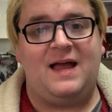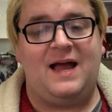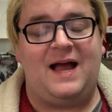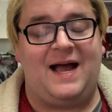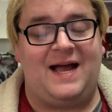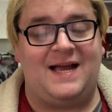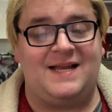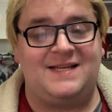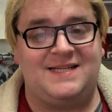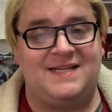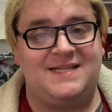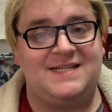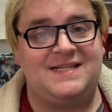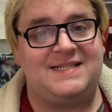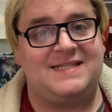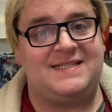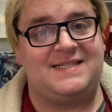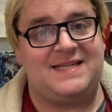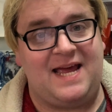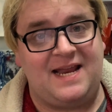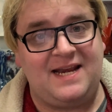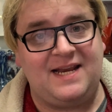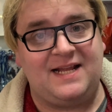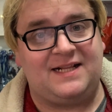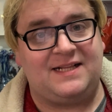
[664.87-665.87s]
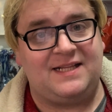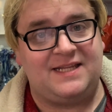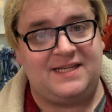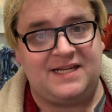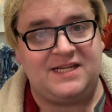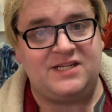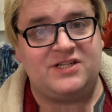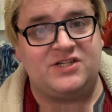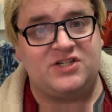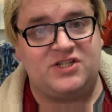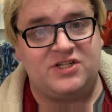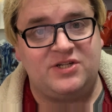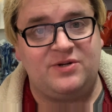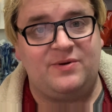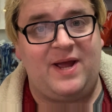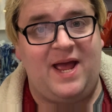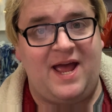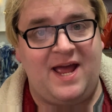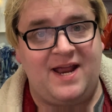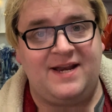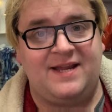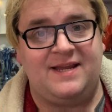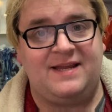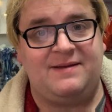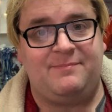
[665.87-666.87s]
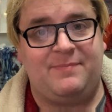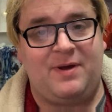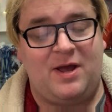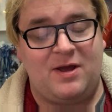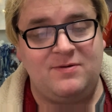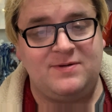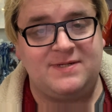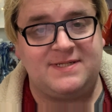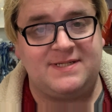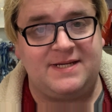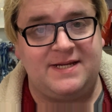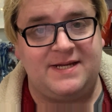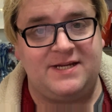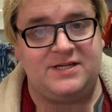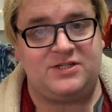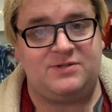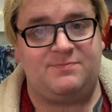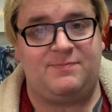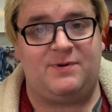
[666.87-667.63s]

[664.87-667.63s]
I didn't technically need to do any postage,